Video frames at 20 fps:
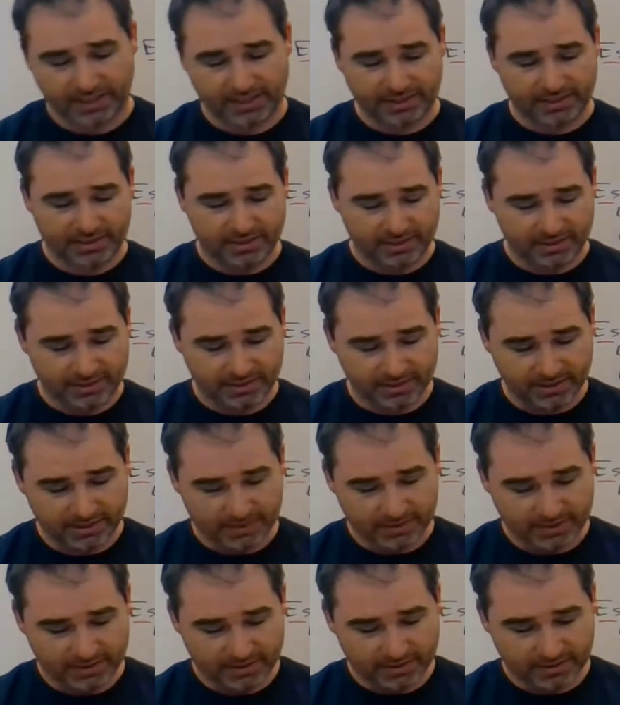
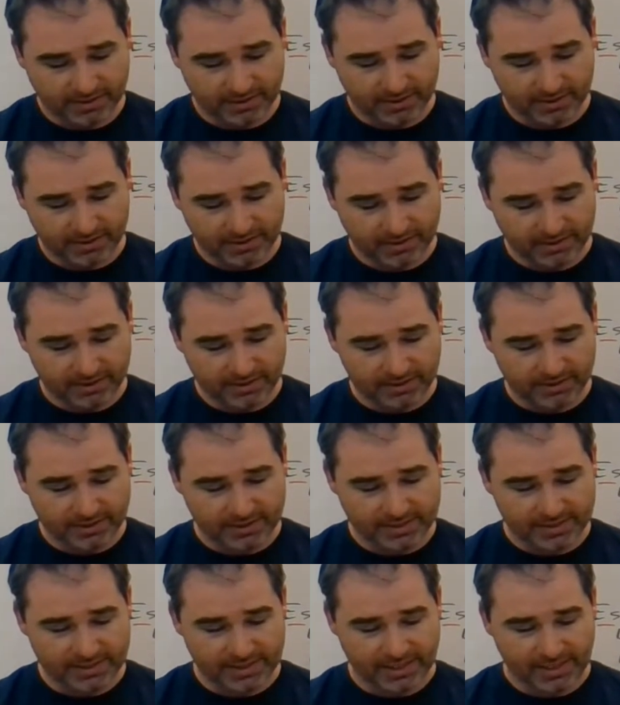
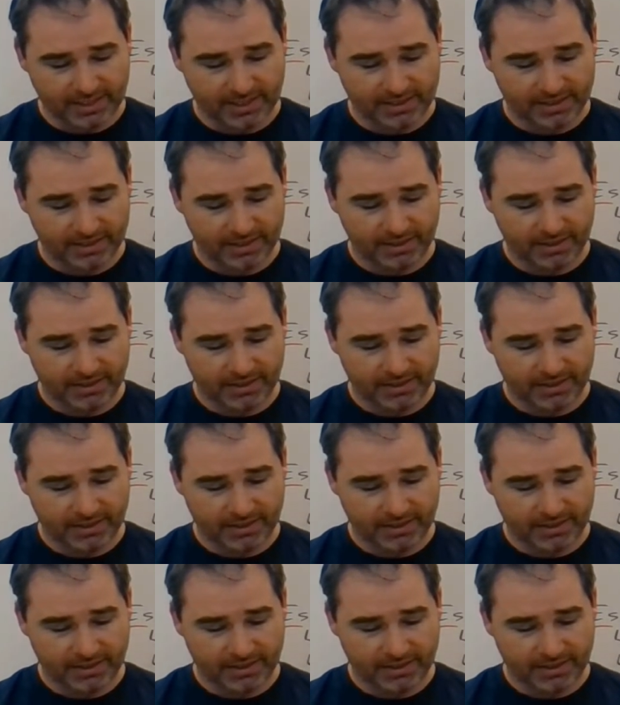that said,